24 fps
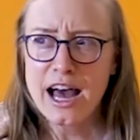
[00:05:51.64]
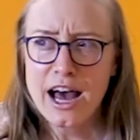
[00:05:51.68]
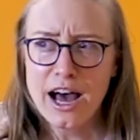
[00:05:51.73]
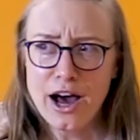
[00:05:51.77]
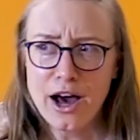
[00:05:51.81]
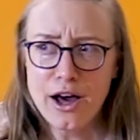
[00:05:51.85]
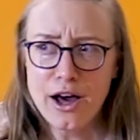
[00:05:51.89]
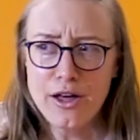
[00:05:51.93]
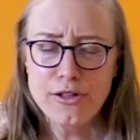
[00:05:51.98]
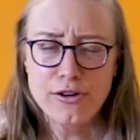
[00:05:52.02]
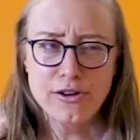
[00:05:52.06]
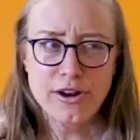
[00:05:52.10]

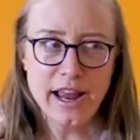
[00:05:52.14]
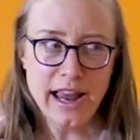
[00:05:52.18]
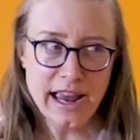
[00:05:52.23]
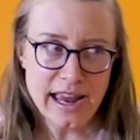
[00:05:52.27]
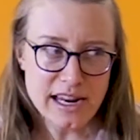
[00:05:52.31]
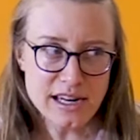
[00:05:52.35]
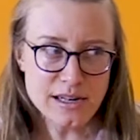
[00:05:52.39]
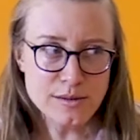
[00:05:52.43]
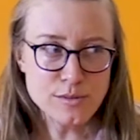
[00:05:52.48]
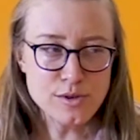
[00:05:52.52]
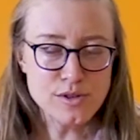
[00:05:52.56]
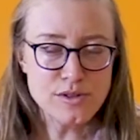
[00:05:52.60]
Other
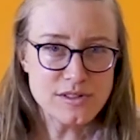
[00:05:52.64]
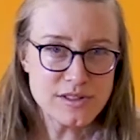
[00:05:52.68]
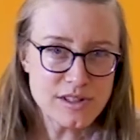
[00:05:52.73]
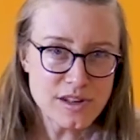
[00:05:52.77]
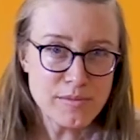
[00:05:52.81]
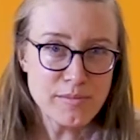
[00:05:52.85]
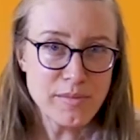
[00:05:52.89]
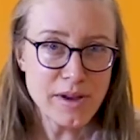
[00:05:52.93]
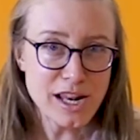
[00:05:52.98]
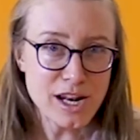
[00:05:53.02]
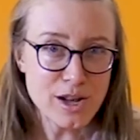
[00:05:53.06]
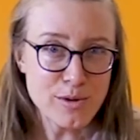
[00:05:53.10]
animals are
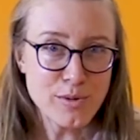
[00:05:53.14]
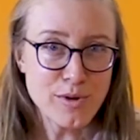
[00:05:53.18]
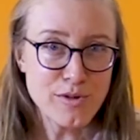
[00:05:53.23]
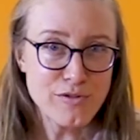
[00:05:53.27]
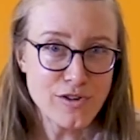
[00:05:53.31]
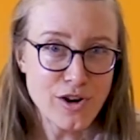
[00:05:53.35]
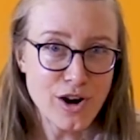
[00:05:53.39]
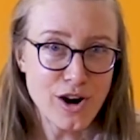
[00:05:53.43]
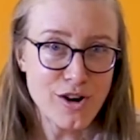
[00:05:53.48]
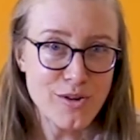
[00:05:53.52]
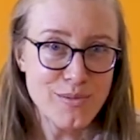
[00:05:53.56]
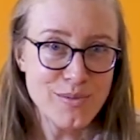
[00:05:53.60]
made up of
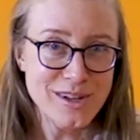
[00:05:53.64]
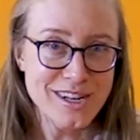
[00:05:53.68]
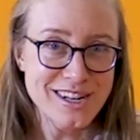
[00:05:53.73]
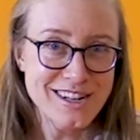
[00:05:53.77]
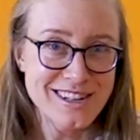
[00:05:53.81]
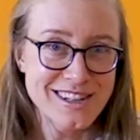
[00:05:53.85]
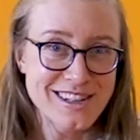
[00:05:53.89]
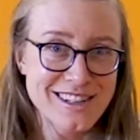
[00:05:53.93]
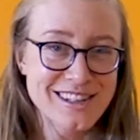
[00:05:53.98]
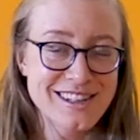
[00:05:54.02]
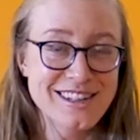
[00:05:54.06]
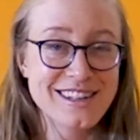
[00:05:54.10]
carbon.
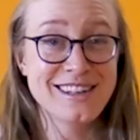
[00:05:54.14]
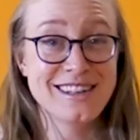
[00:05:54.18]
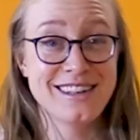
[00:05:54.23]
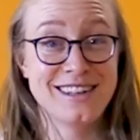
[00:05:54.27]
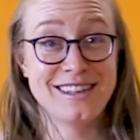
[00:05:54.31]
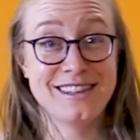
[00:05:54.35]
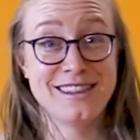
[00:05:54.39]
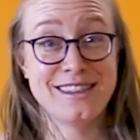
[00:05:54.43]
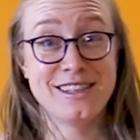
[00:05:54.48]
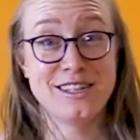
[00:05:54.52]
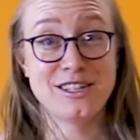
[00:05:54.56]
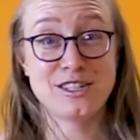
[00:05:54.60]

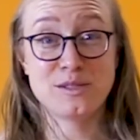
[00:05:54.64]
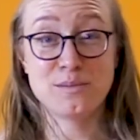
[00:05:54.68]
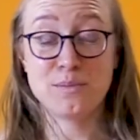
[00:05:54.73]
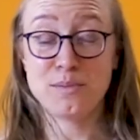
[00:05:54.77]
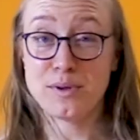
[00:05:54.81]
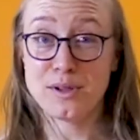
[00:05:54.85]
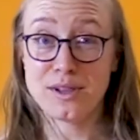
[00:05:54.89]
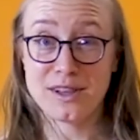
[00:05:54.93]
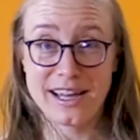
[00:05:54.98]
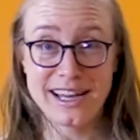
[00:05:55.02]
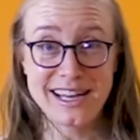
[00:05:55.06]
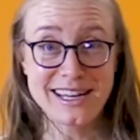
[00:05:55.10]
There's
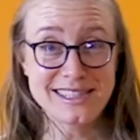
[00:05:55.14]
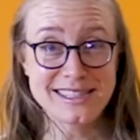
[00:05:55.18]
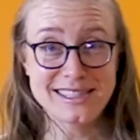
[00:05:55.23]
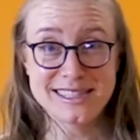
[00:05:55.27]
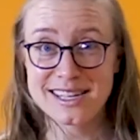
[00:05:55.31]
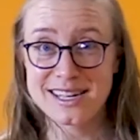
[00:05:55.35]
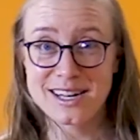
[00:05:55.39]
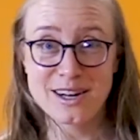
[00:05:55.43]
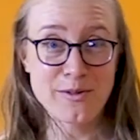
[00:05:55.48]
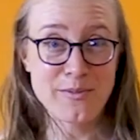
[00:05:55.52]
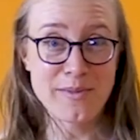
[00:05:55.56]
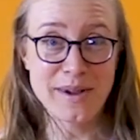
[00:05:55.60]
plants
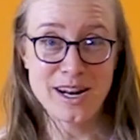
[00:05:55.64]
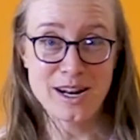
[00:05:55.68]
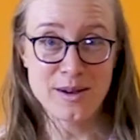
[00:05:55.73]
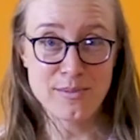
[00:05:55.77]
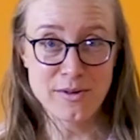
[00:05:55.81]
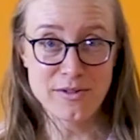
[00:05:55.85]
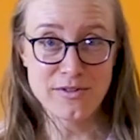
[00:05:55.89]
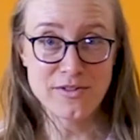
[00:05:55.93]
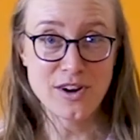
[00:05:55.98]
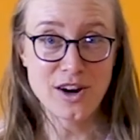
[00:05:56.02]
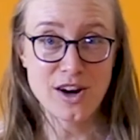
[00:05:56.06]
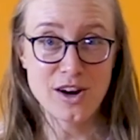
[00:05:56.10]
that are made up
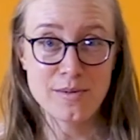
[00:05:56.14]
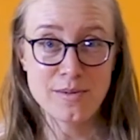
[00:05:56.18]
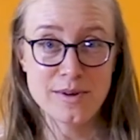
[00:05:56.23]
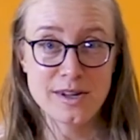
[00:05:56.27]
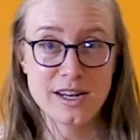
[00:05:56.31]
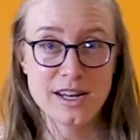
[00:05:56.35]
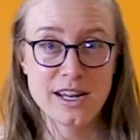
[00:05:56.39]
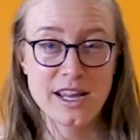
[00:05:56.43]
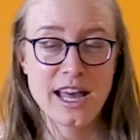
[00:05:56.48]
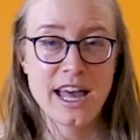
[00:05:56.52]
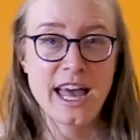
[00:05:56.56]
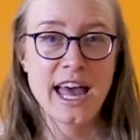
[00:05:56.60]
of
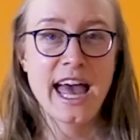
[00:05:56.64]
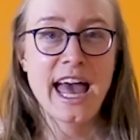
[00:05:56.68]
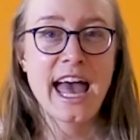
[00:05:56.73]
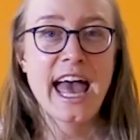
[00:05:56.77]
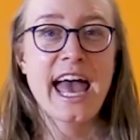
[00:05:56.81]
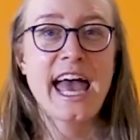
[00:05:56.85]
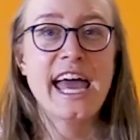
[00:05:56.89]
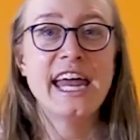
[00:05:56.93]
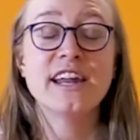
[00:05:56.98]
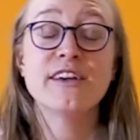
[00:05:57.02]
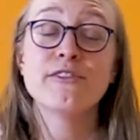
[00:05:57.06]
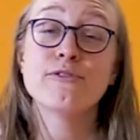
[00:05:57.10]
carbon.
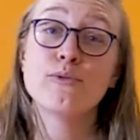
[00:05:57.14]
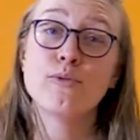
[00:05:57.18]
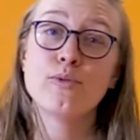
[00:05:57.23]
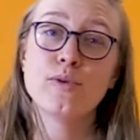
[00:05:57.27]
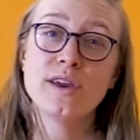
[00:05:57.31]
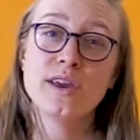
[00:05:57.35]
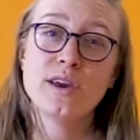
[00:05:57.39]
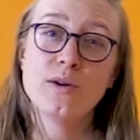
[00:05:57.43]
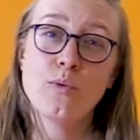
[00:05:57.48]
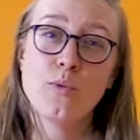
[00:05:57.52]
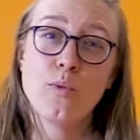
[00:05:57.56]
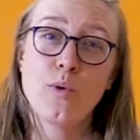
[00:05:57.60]
And if
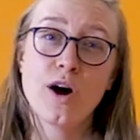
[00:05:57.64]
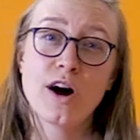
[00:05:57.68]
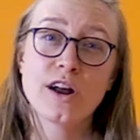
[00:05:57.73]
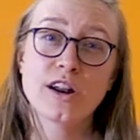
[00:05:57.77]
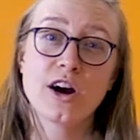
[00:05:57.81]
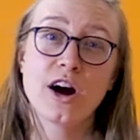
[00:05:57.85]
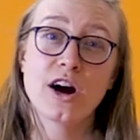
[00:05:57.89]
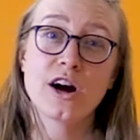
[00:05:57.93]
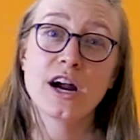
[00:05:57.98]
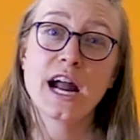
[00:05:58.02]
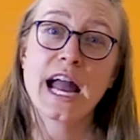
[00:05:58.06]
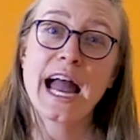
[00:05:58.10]
we want
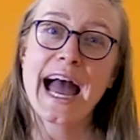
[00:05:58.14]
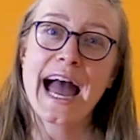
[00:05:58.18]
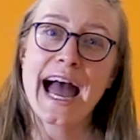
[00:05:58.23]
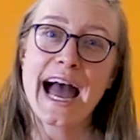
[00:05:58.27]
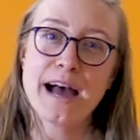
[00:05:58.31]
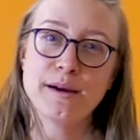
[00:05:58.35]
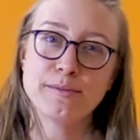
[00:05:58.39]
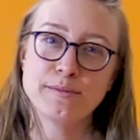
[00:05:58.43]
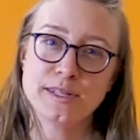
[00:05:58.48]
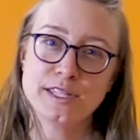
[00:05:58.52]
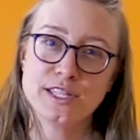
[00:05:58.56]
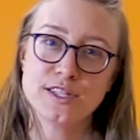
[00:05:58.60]
our
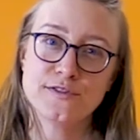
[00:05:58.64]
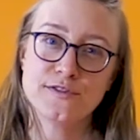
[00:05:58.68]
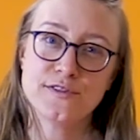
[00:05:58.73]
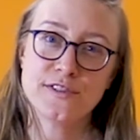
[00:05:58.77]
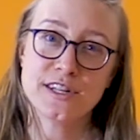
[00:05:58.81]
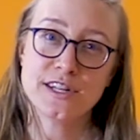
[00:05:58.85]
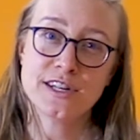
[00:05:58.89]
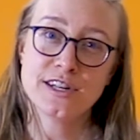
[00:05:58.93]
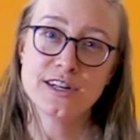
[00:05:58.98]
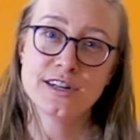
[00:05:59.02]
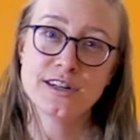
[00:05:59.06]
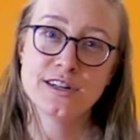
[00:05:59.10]

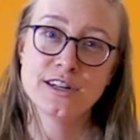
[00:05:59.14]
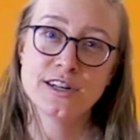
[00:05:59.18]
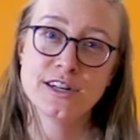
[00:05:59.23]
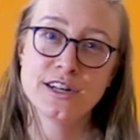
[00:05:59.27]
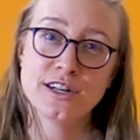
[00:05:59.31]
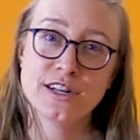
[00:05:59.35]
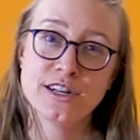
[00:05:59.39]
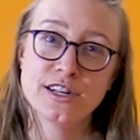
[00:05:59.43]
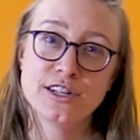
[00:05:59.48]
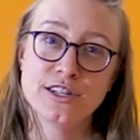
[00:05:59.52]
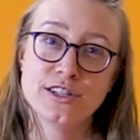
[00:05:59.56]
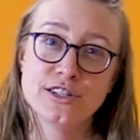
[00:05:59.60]
atmosphere
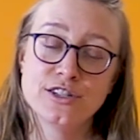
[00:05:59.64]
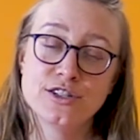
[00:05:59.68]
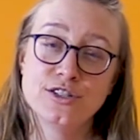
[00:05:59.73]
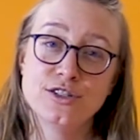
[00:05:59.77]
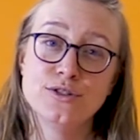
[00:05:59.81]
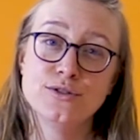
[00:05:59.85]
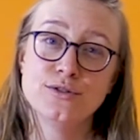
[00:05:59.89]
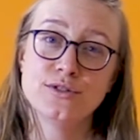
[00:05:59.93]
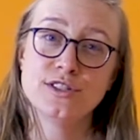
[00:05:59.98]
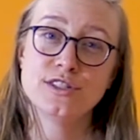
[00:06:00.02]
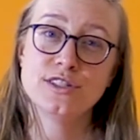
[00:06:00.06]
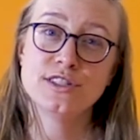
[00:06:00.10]

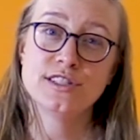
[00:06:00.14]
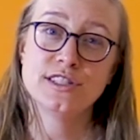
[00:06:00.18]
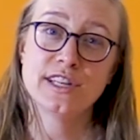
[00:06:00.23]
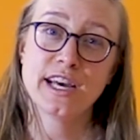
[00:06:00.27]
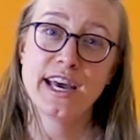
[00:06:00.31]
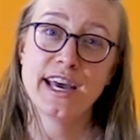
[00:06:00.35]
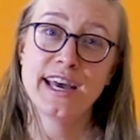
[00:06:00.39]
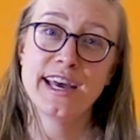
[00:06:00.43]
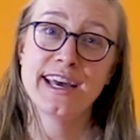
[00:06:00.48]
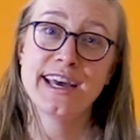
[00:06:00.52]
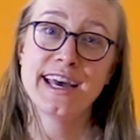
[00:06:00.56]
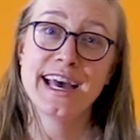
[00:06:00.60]
to
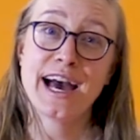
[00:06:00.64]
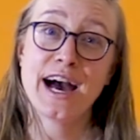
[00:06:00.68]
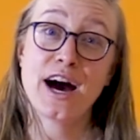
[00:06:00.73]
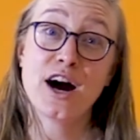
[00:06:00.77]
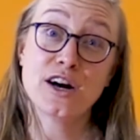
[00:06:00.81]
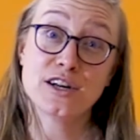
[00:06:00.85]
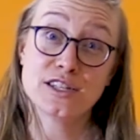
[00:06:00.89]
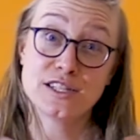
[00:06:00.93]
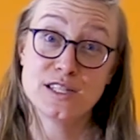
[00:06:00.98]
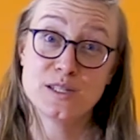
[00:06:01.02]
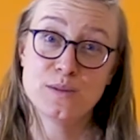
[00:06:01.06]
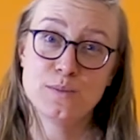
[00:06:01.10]
stay
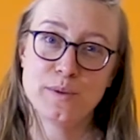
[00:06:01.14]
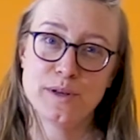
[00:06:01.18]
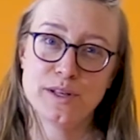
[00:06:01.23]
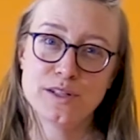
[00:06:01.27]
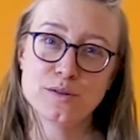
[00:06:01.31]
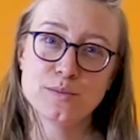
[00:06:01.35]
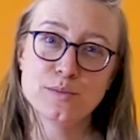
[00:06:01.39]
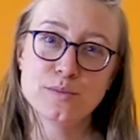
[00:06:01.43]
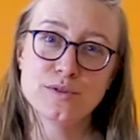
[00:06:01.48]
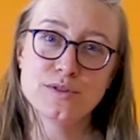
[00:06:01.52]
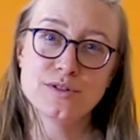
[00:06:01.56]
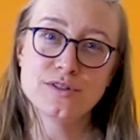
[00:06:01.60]

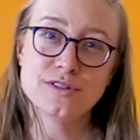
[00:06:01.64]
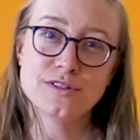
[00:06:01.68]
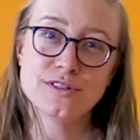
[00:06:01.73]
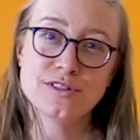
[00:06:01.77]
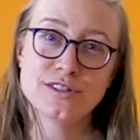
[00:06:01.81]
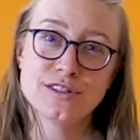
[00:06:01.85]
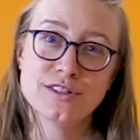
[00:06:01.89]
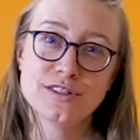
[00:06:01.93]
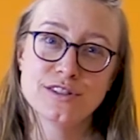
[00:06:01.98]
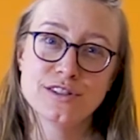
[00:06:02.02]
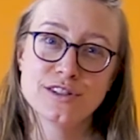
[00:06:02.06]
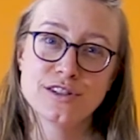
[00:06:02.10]
hospitable
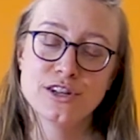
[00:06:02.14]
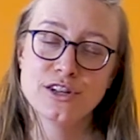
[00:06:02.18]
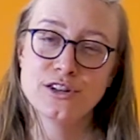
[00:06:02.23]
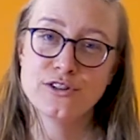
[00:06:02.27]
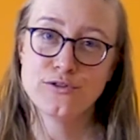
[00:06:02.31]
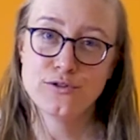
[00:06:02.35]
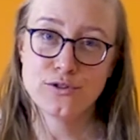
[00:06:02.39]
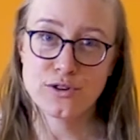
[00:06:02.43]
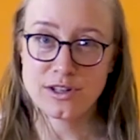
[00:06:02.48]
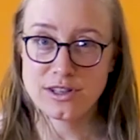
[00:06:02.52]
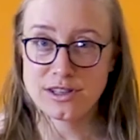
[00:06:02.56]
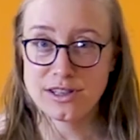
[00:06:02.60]

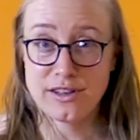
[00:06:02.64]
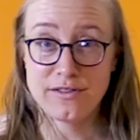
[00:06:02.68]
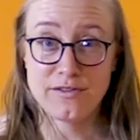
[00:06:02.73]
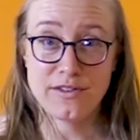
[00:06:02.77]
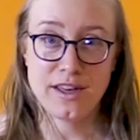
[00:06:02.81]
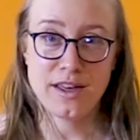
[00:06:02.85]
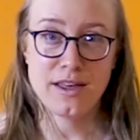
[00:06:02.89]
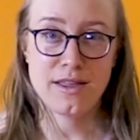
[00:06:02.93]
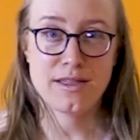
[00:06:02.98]
for living